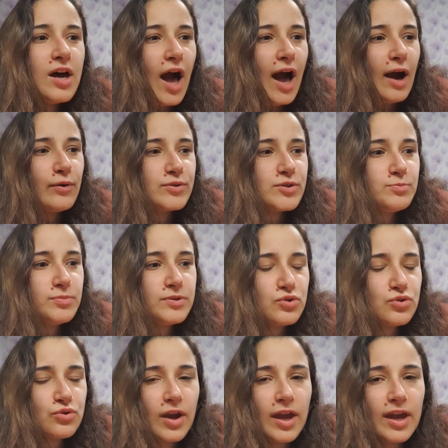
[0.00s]
I was
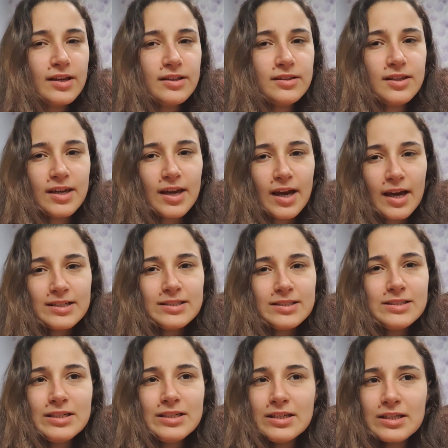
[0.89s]
betraying the
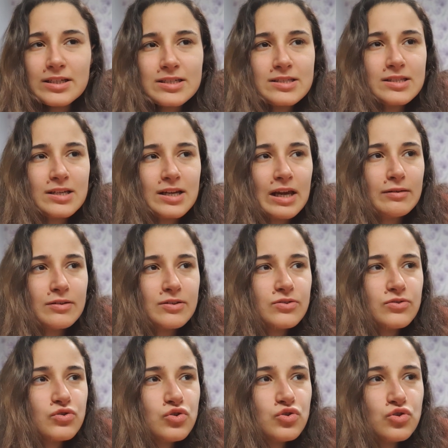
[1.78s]
ideas that I
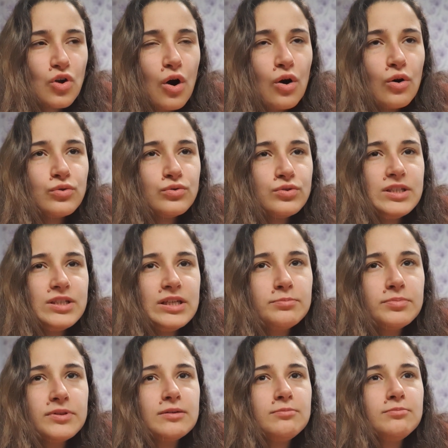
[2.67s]
so
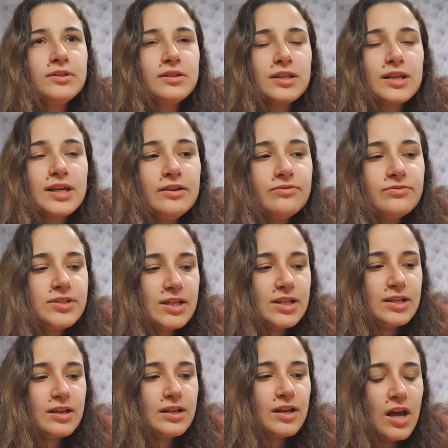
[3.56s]
deeply believed in,